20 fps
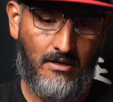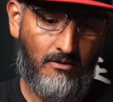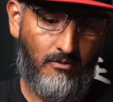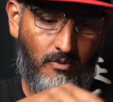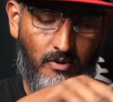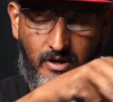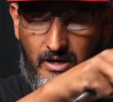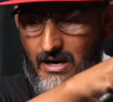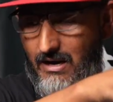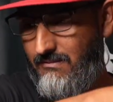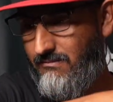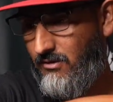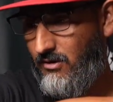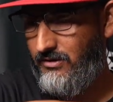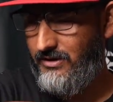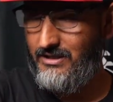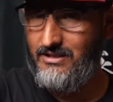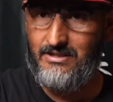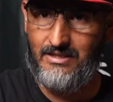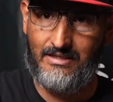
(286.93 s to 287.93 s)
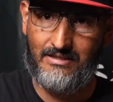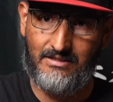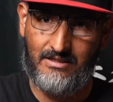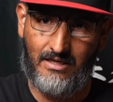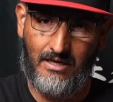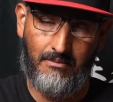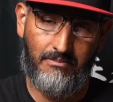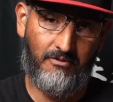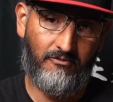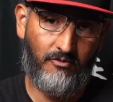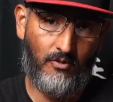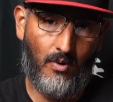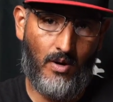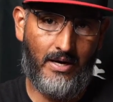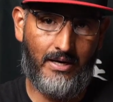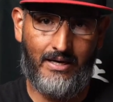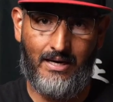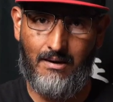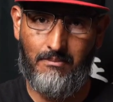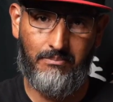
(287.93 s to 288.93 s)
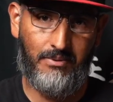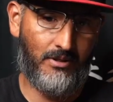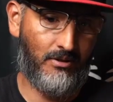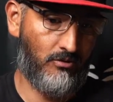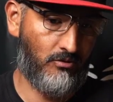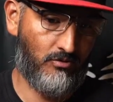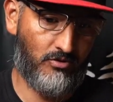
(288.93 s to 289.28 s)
We're gonna have all the tents set up. If you are camping,